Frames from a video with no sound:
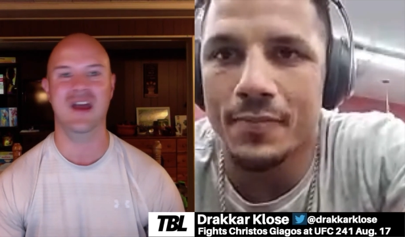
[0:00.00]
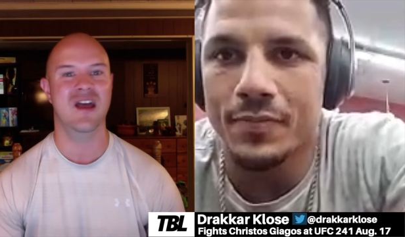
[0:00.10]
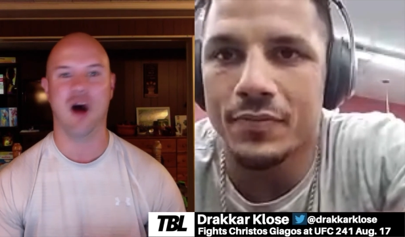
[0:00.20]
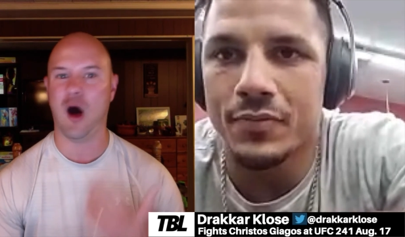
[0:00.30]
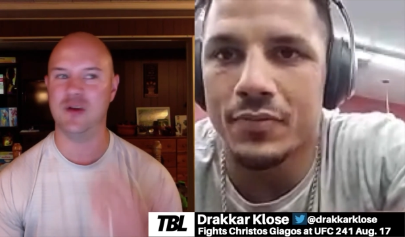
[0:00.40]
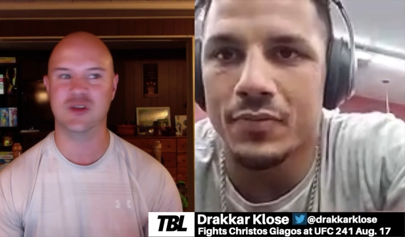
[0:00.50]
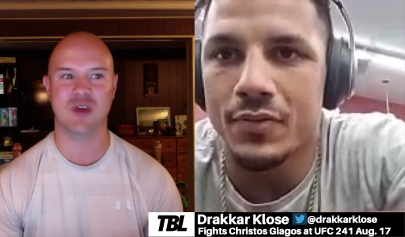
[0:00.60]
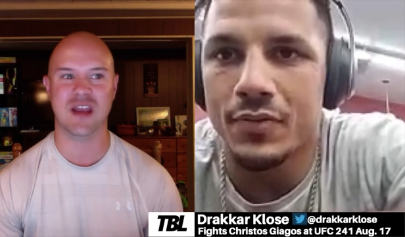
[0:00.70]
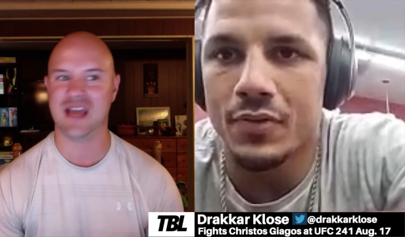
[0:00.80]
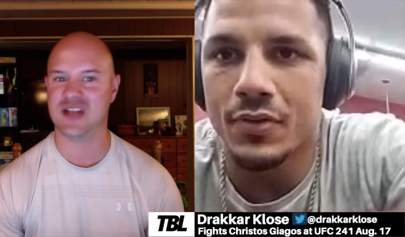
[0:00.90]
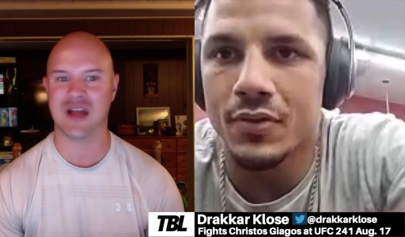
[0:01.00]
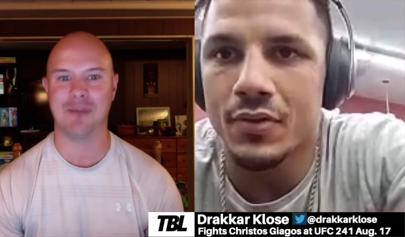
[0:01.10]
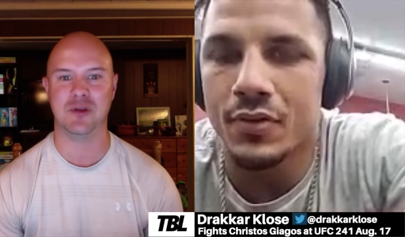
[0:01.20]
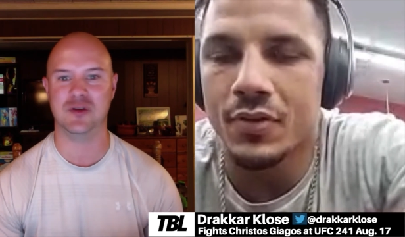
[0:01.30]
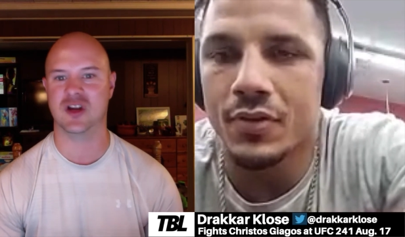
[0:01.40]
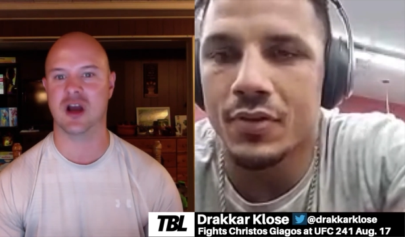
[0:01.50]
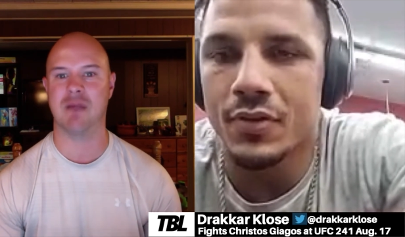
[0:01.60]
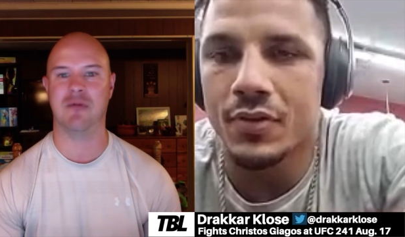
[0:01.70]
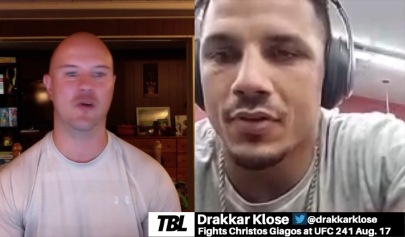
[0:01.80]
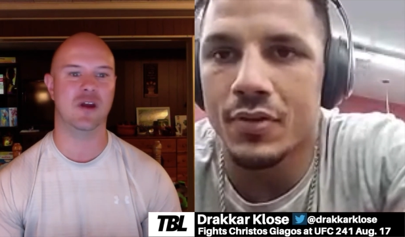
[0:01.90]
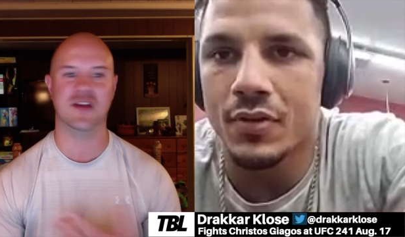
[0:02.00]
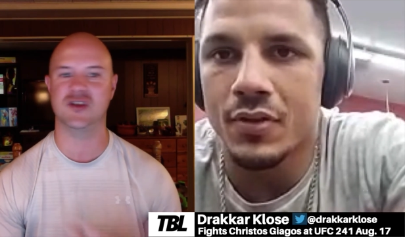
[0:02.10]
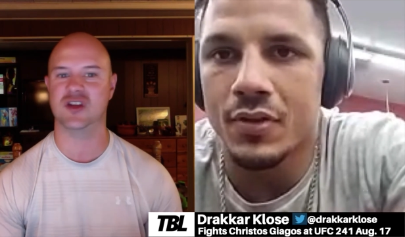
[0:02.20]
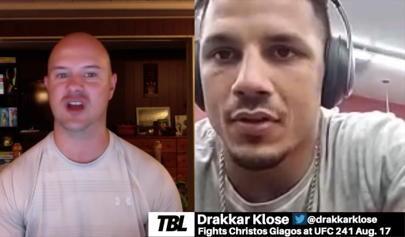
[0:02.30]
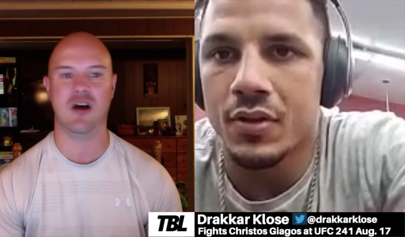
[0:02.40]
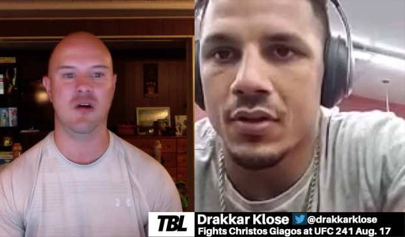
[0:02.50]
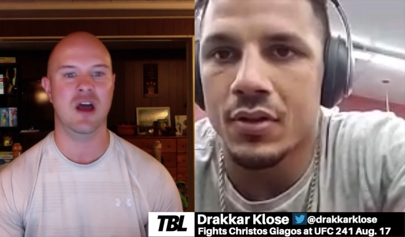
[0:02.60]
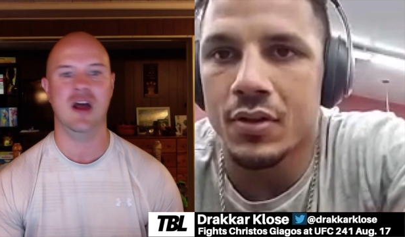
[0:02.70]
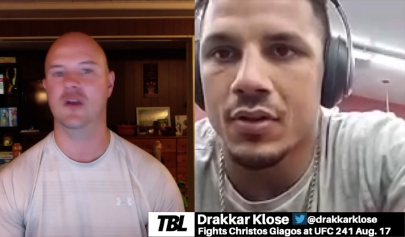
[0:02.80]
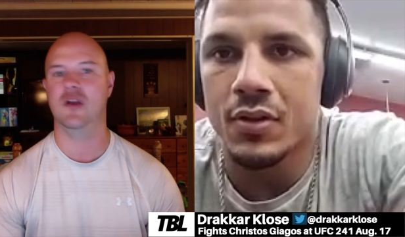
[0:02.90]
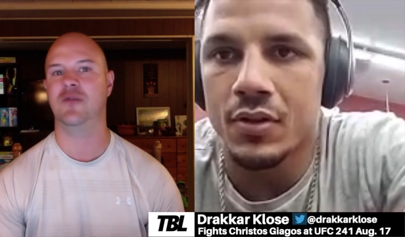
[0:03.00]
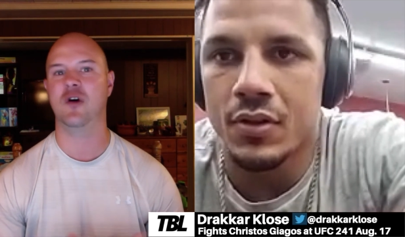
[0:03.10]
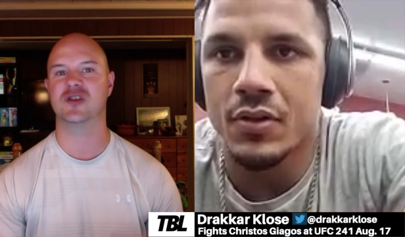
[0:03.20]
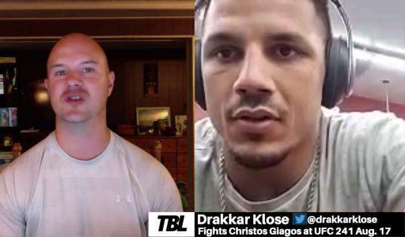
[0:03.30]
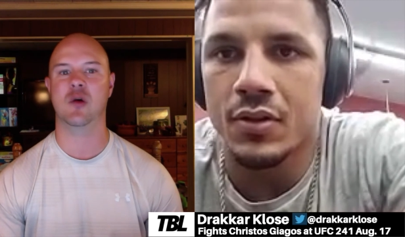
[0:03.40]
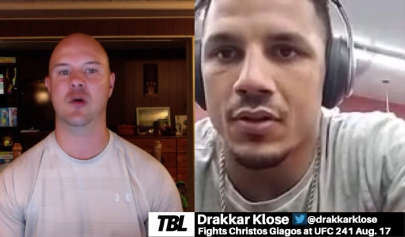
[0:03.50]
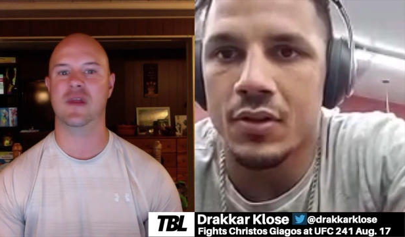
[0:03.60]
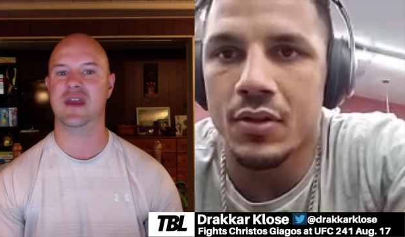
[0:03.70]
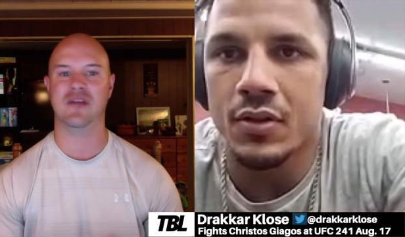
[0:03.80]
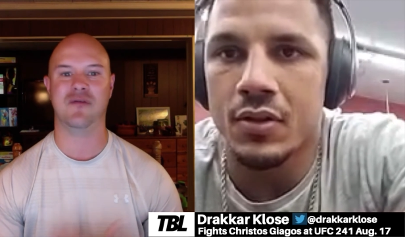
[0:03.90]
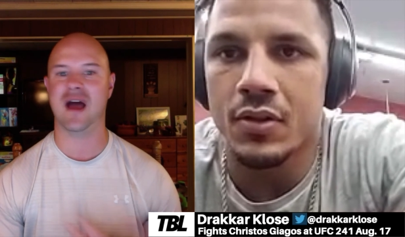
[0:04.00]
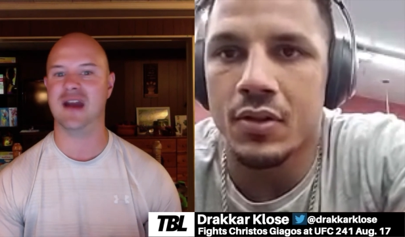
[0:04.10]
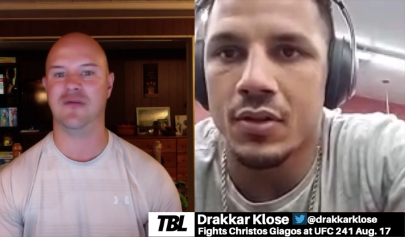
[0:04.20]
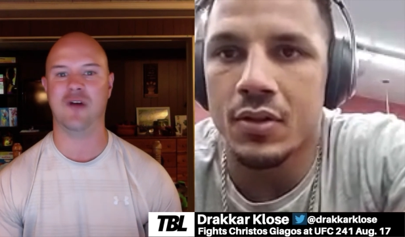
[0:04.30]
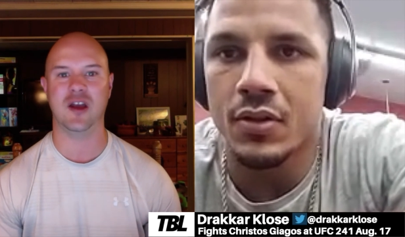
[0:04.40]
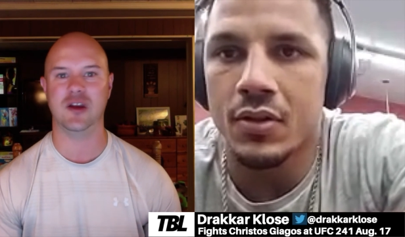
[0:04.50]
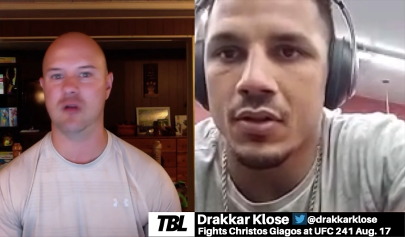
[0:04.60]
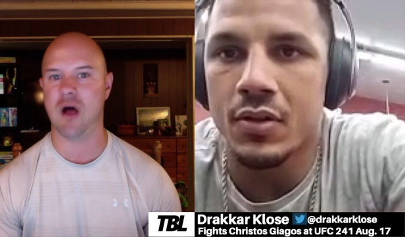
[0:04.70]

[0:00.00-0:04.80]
Speaker 1: Always great catching up with you, Drakkar. Before we let you go, let the folks know where they can find and follow you